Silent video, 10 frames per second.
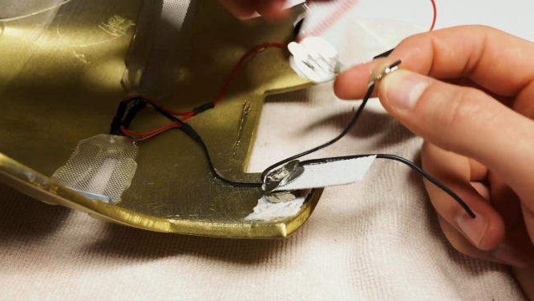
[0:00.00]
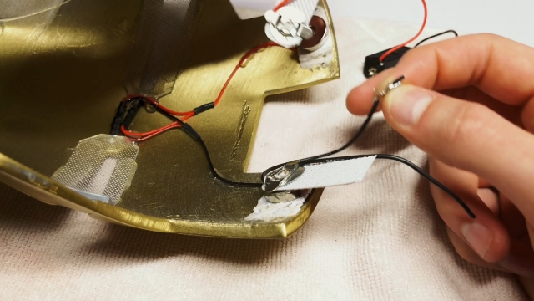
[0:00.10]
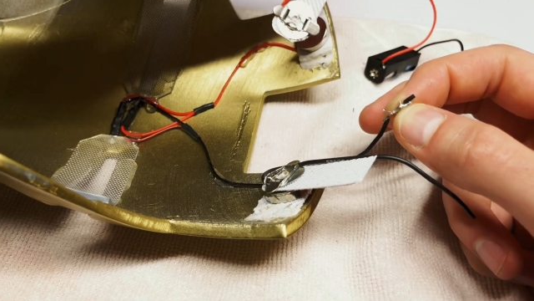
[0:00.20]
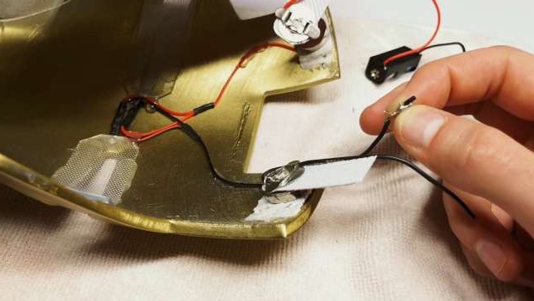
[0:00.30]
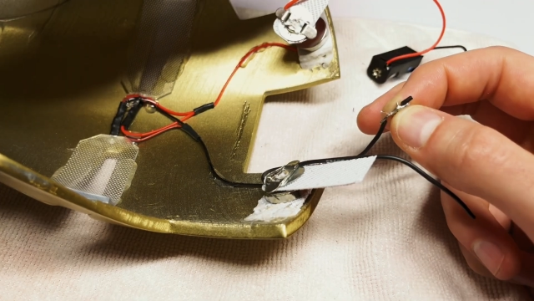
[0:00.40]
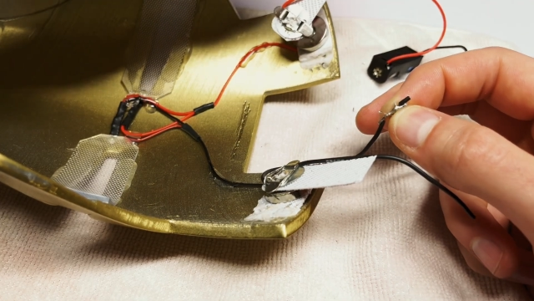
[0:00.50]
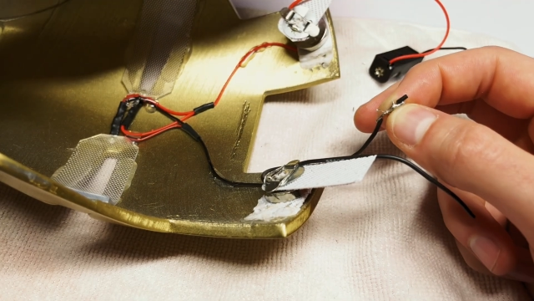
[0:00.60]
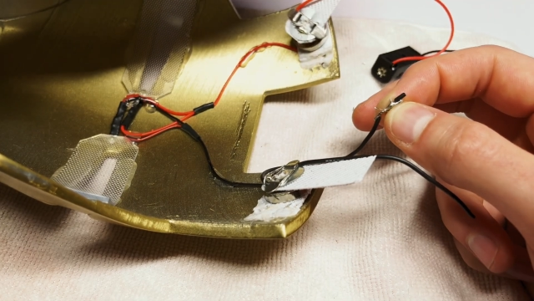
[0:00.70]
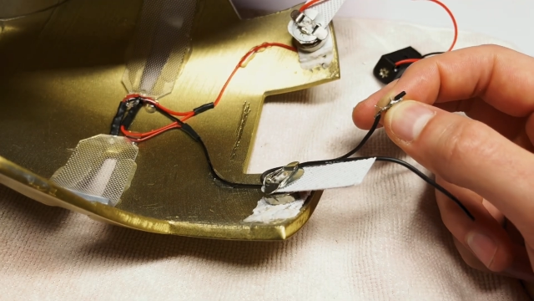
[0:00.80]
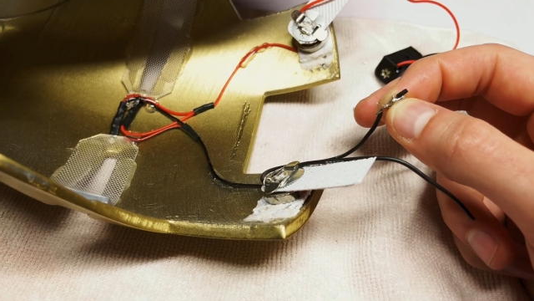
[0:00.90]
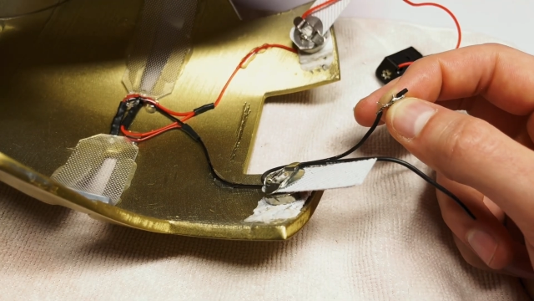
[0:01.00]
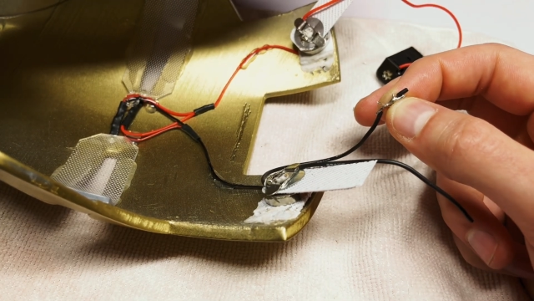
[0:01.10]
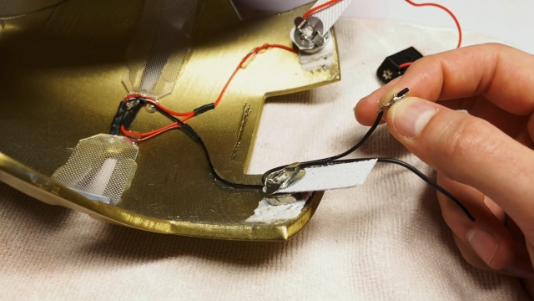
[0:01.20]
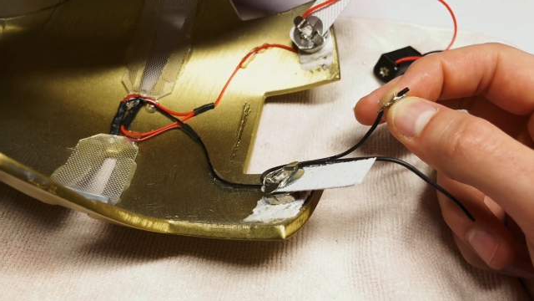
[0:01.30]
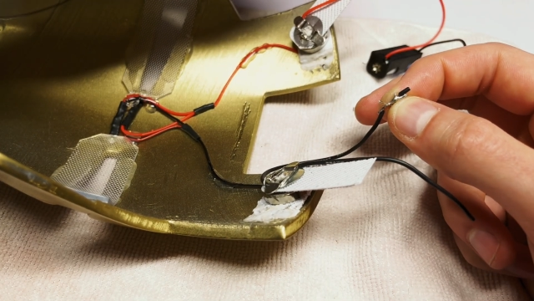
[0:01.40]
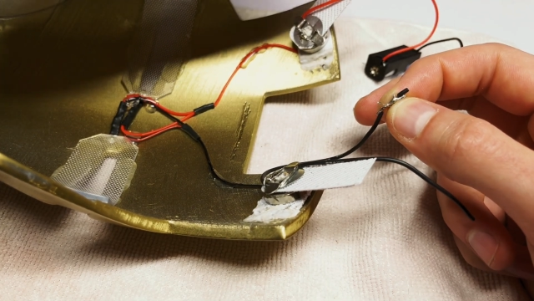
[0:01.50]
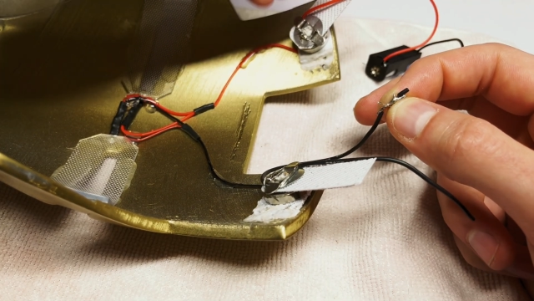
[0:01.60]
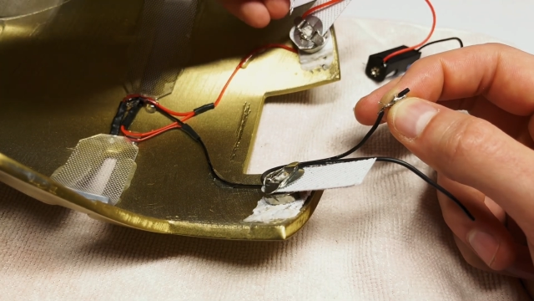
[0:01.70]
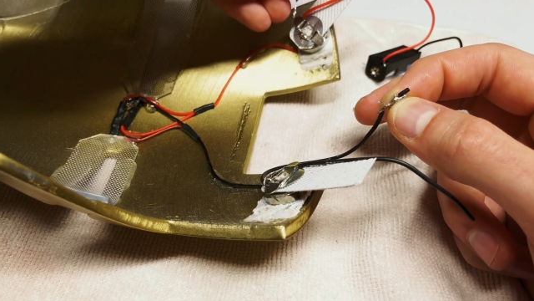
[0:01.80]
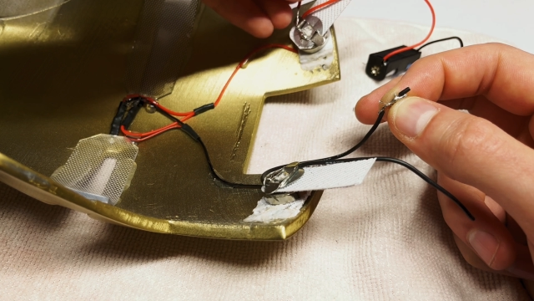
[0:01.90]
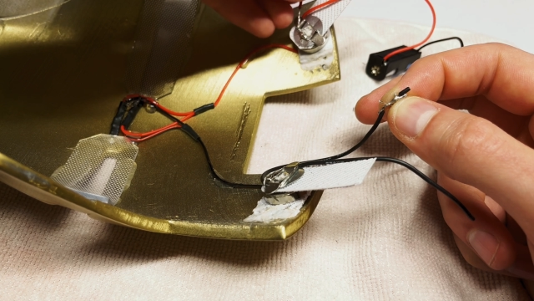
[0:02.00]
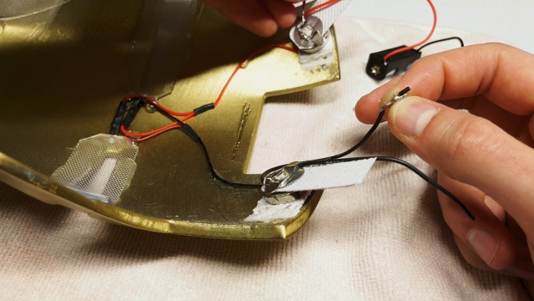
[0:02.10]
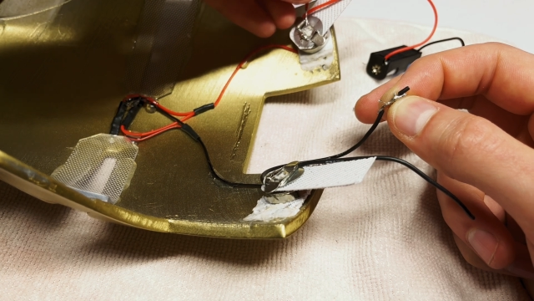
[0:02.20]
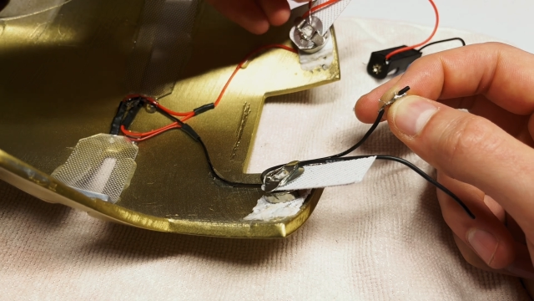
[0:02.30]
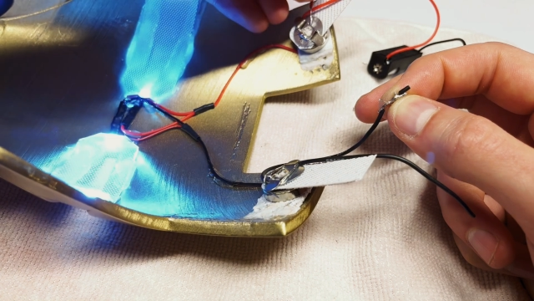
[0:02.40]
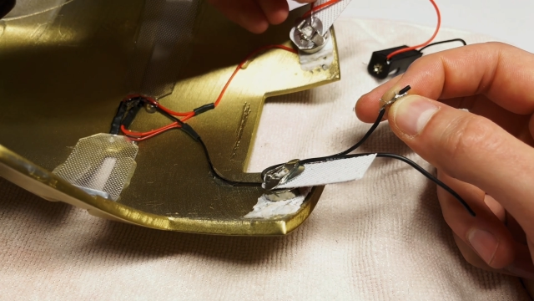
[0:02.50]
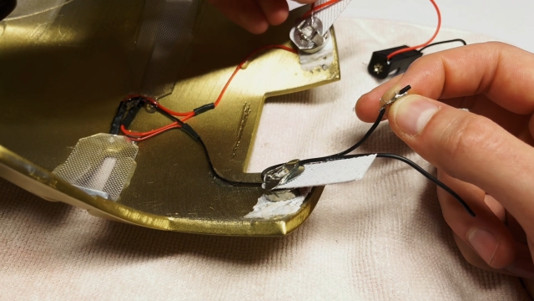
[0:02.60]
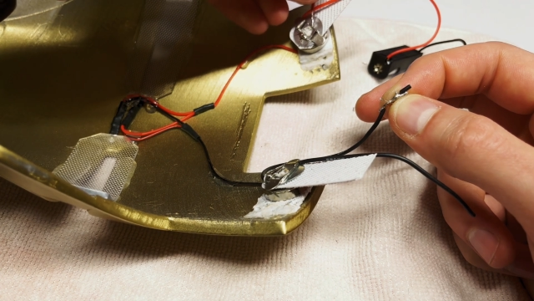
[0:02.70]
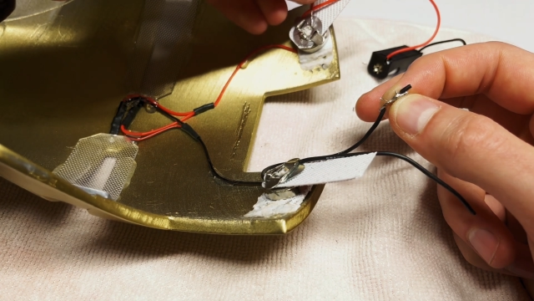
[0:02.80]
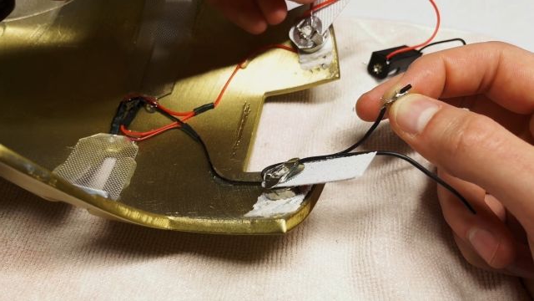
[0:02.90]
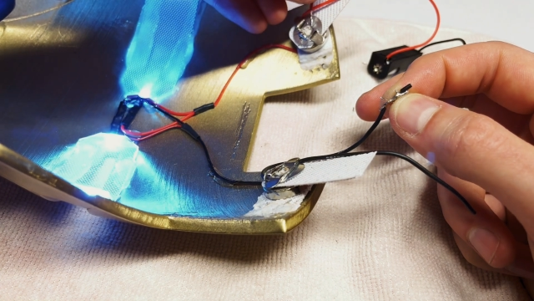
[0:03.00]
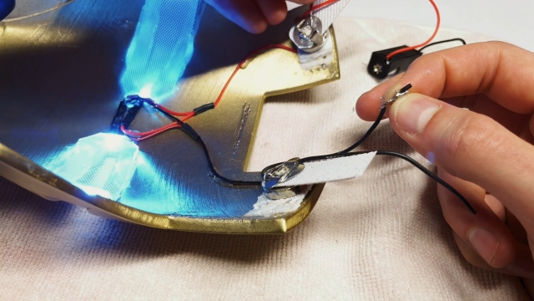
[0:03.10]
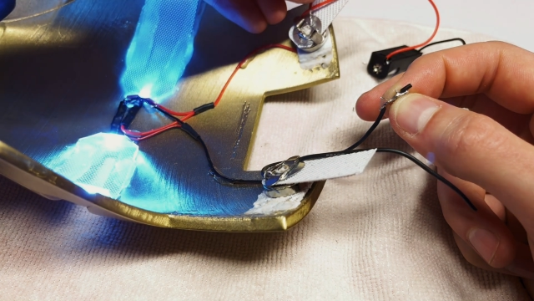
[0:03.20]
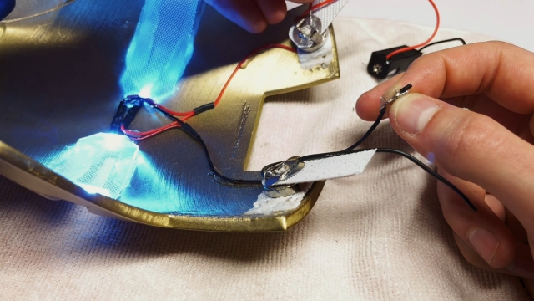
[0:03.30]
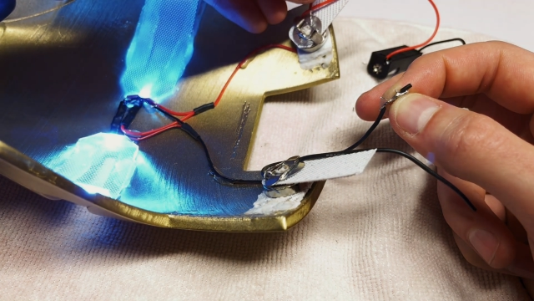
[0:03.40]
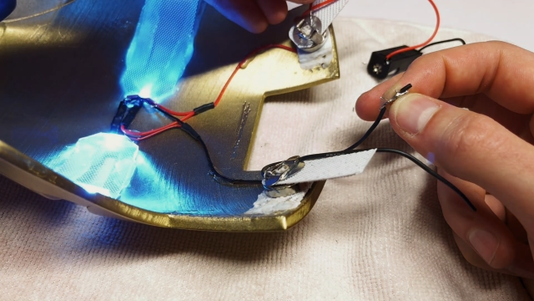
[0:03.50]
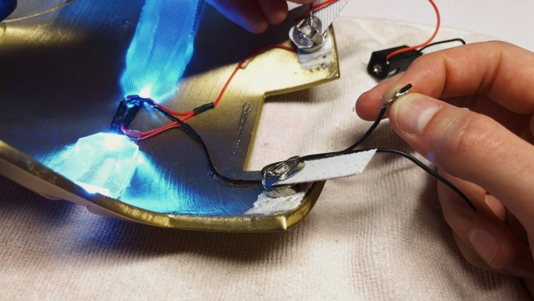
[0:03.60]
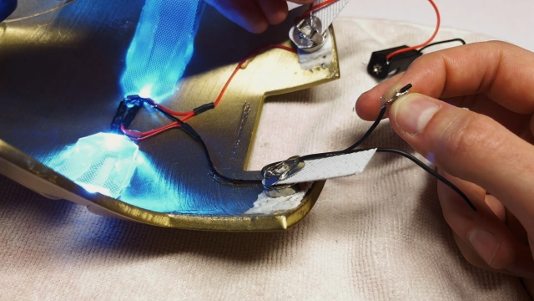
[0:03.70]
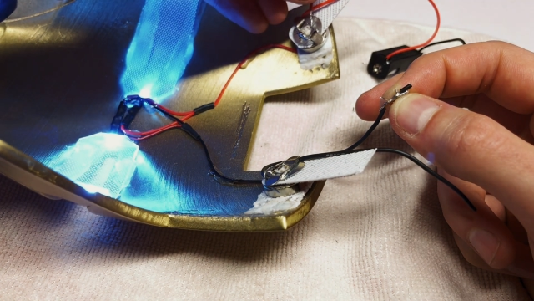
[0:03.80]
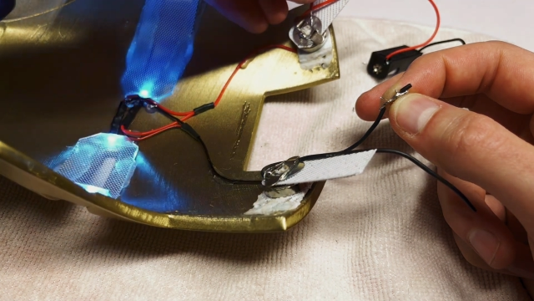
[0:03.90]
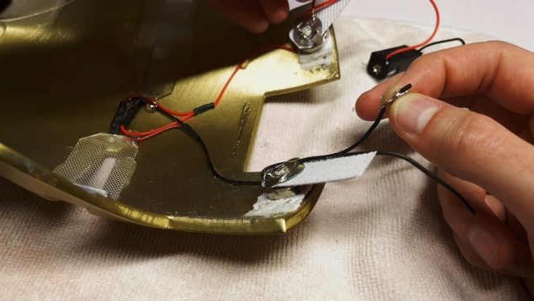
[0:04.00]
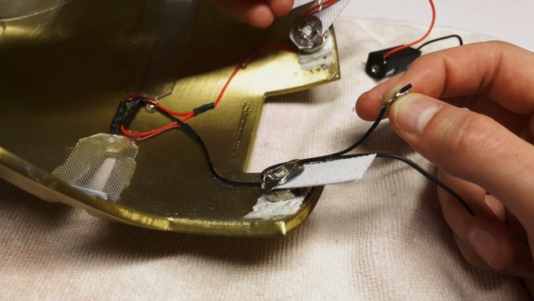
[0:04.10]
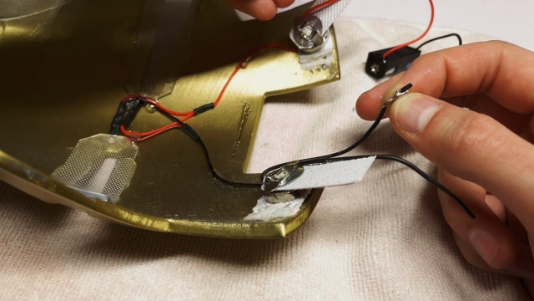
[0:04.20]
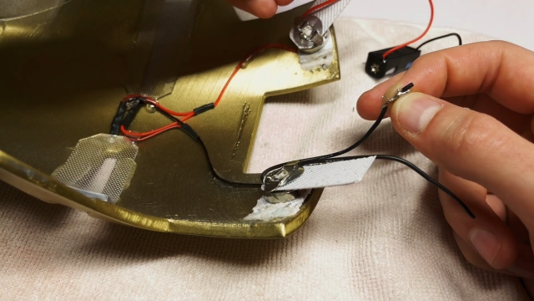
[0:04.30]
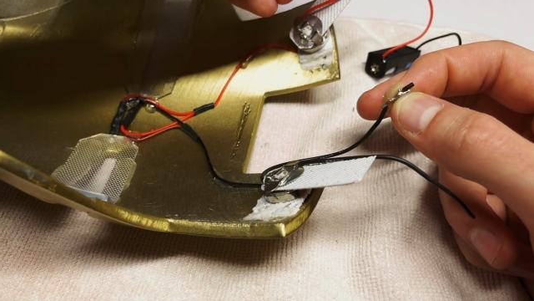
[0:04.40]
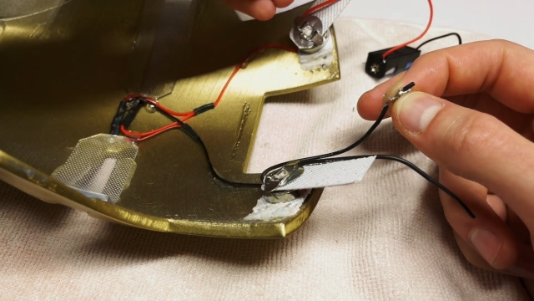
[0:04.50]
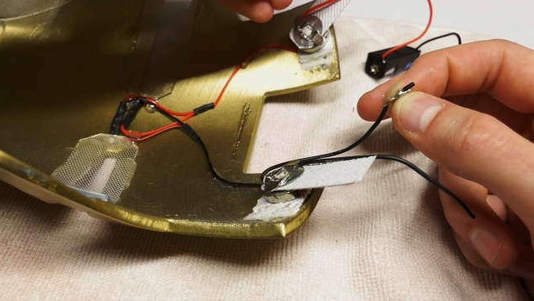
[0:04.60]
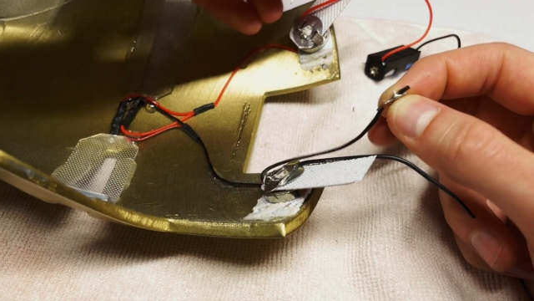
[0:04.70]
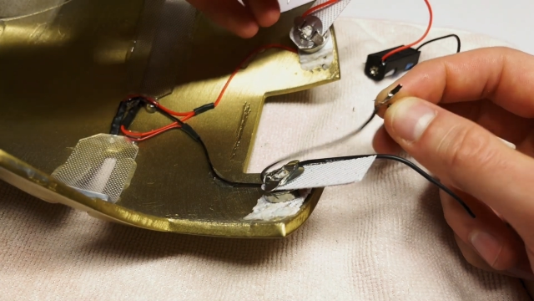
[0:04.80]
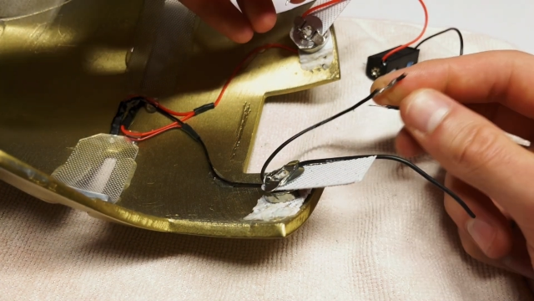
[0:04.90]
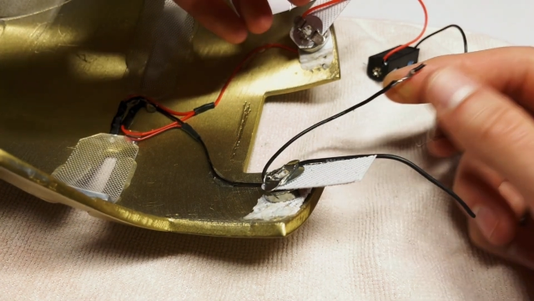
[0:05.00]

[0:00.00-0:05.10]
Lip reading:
(no speaker visible)